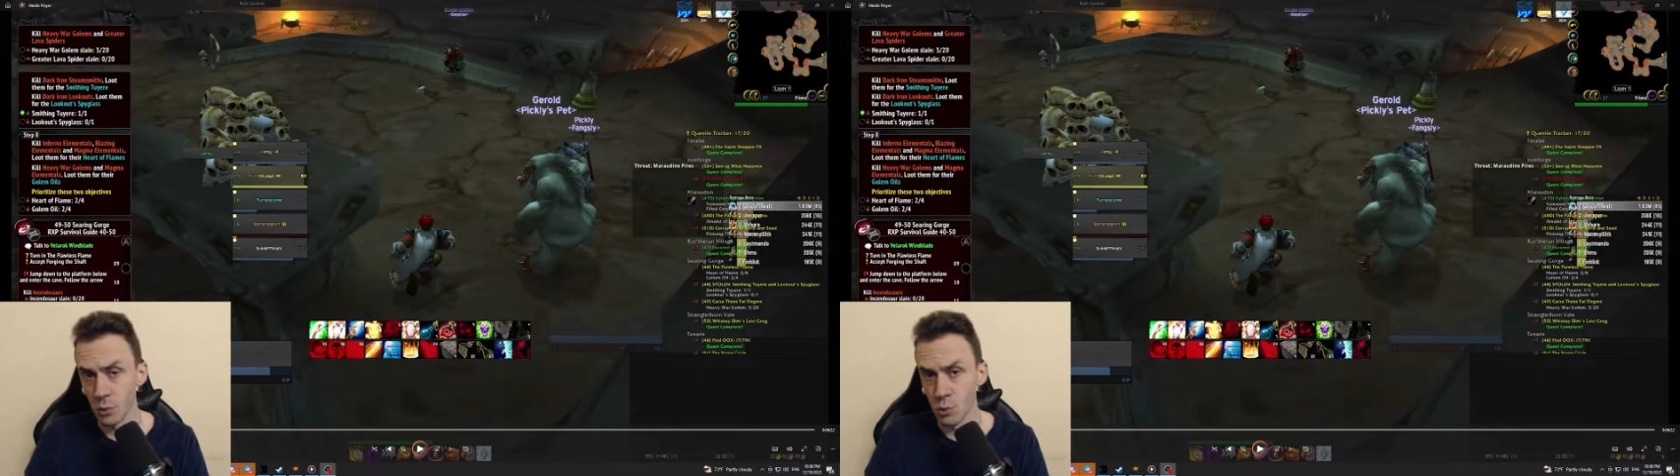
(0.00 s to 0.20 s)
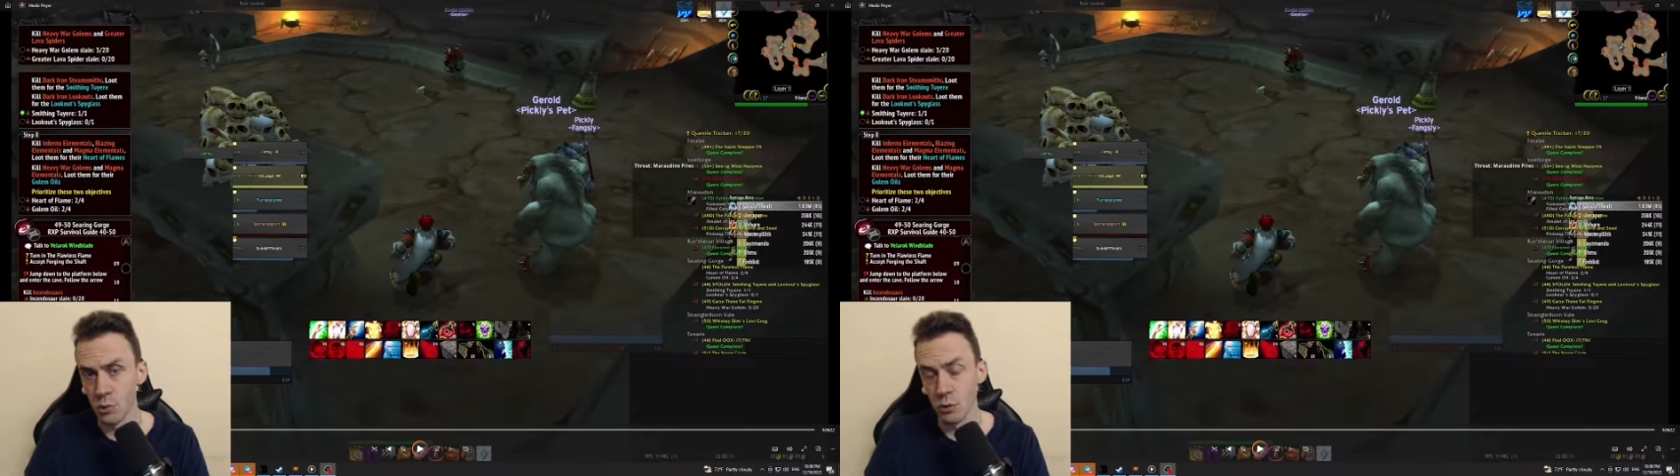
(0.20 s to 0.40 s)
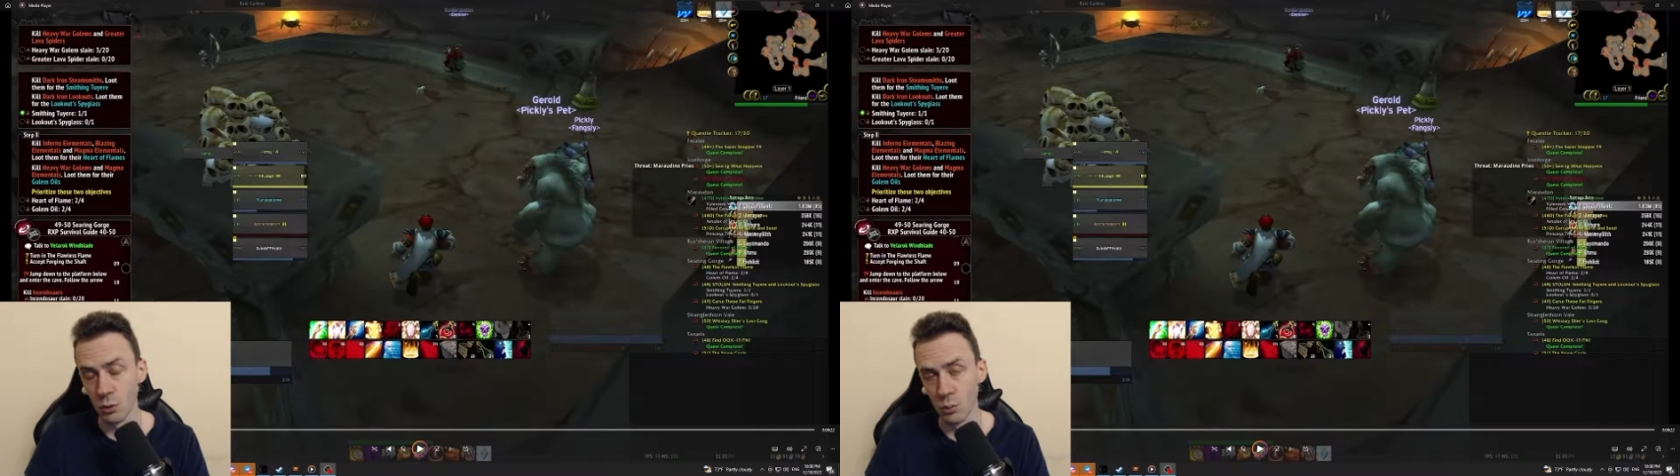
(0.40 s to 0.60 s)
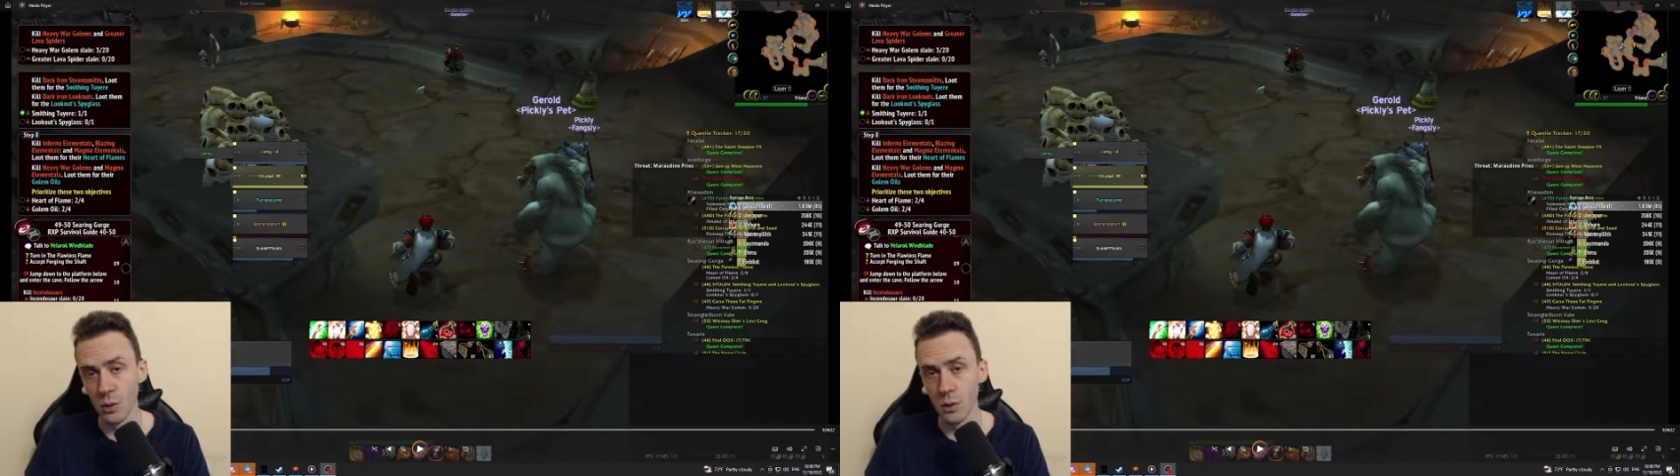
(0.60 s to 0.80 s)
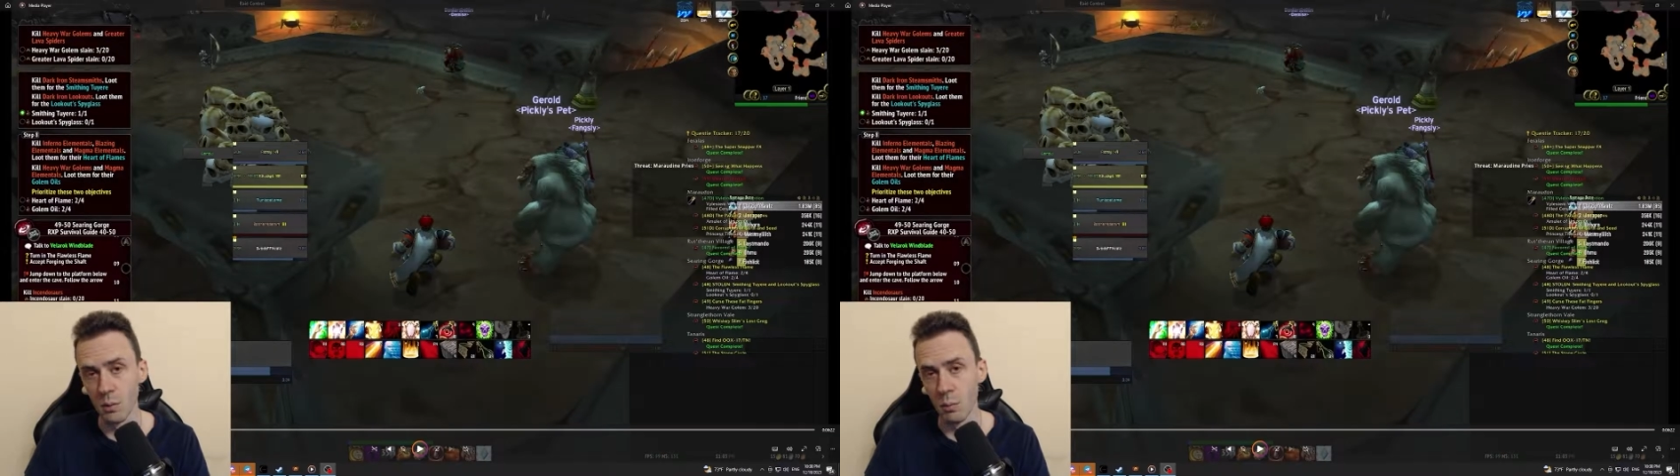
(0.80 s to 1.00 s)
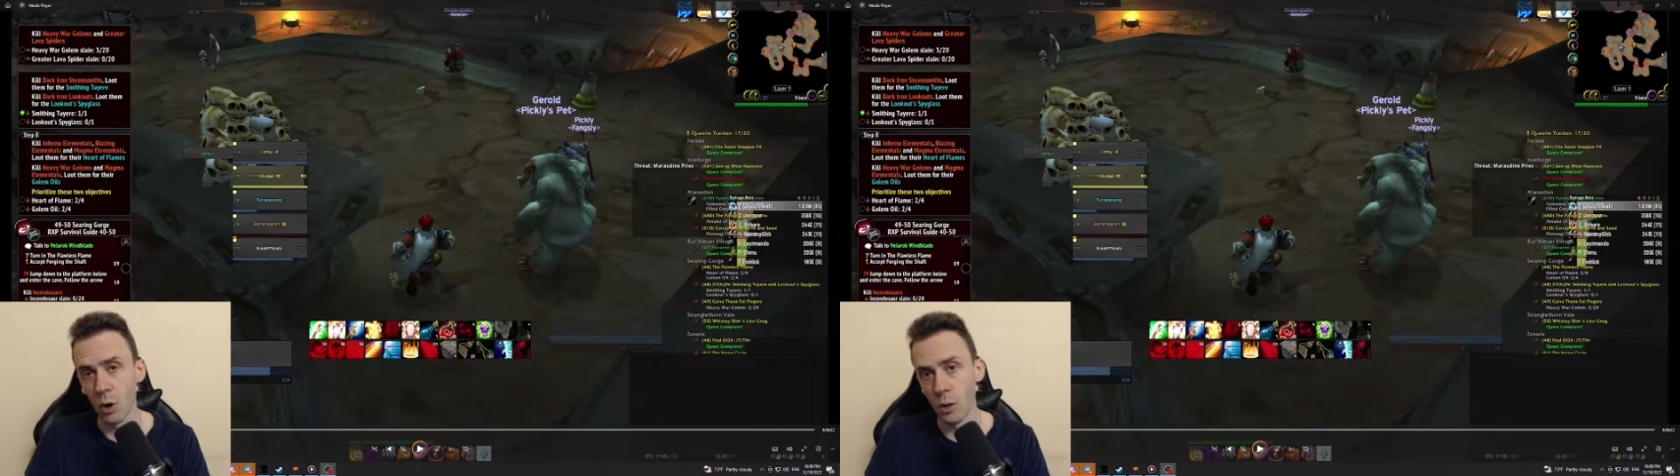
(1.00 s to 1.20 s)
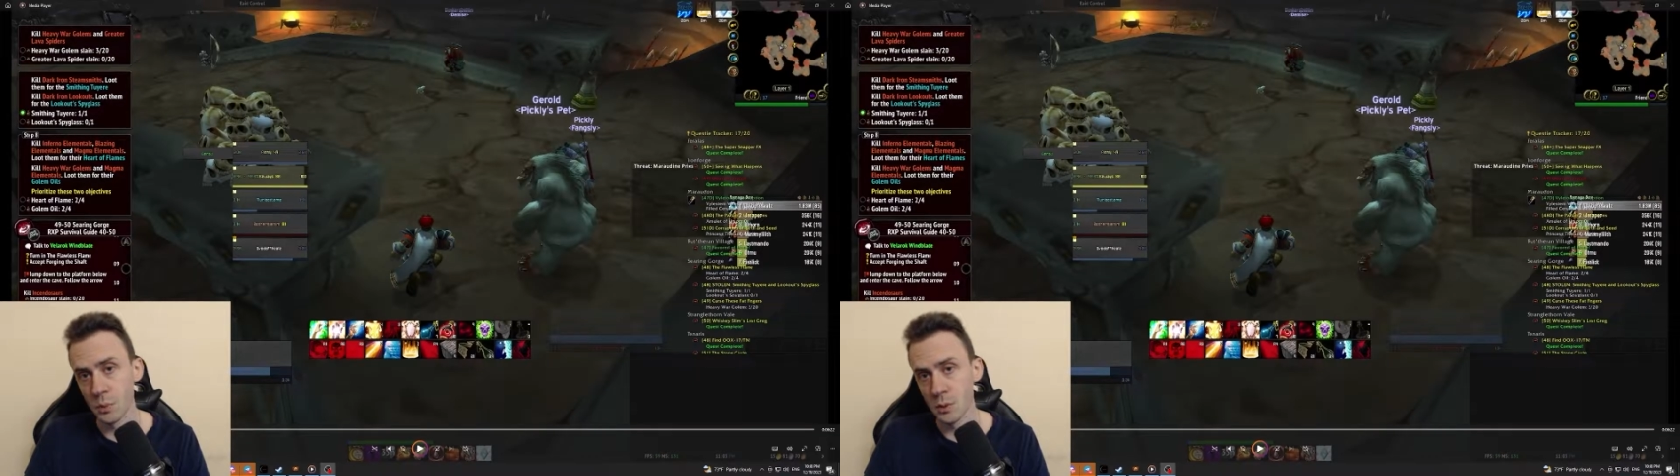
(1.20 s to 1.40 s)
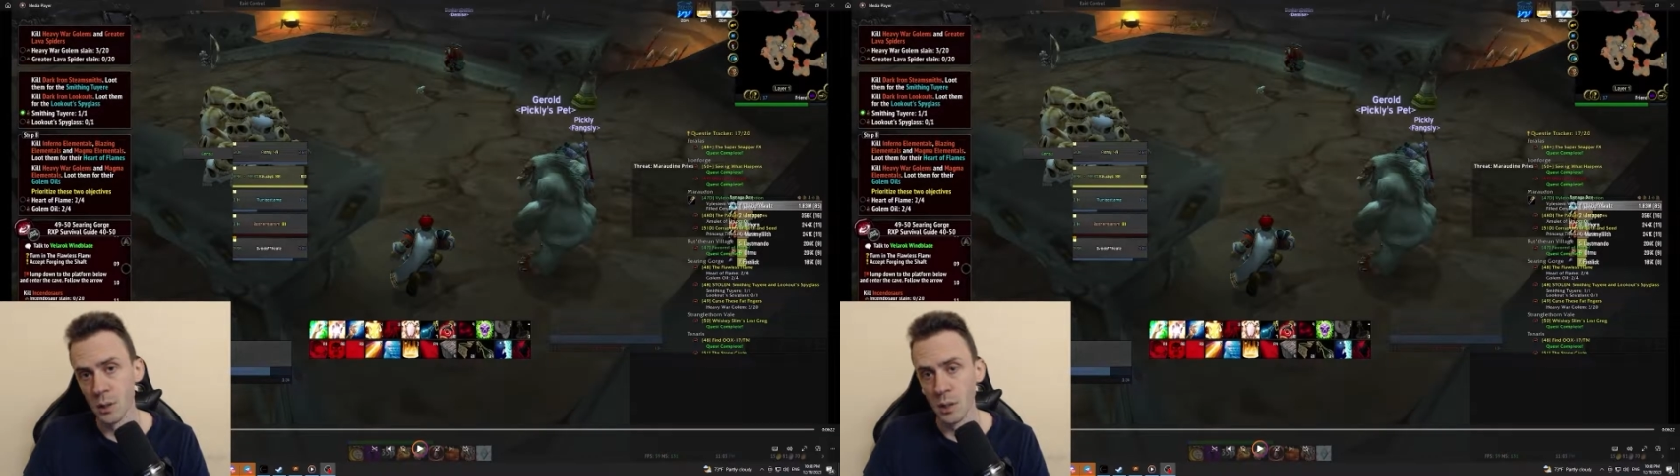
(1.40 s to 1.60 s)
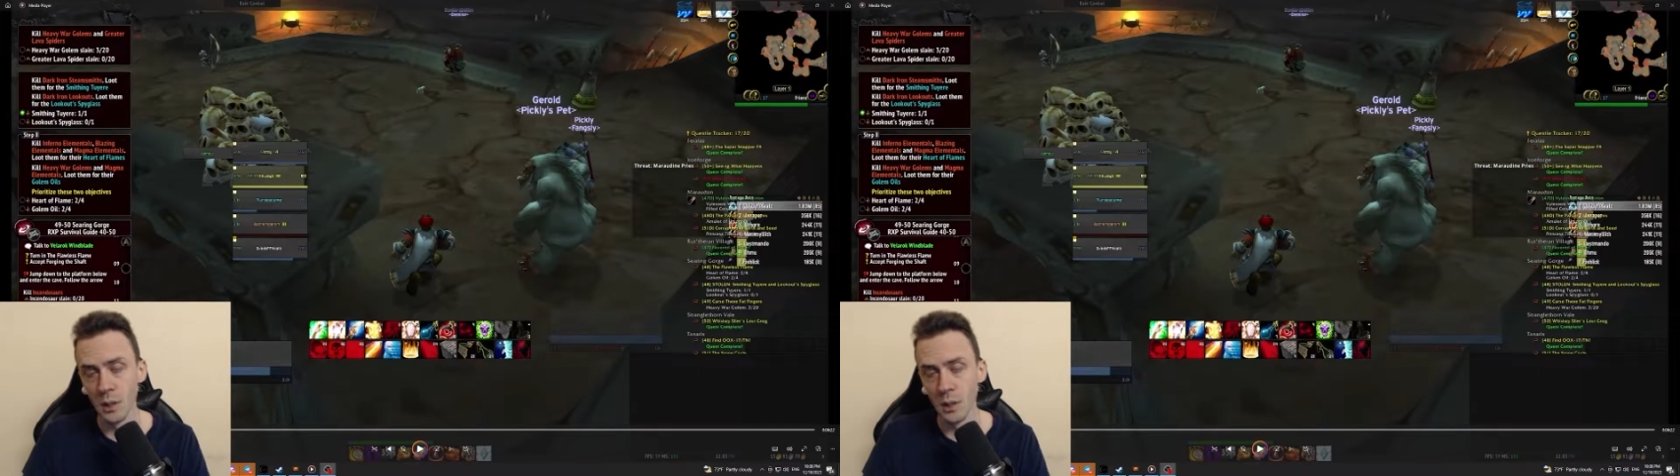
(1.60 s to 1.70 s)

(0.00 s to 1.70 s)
you just looting the mobs,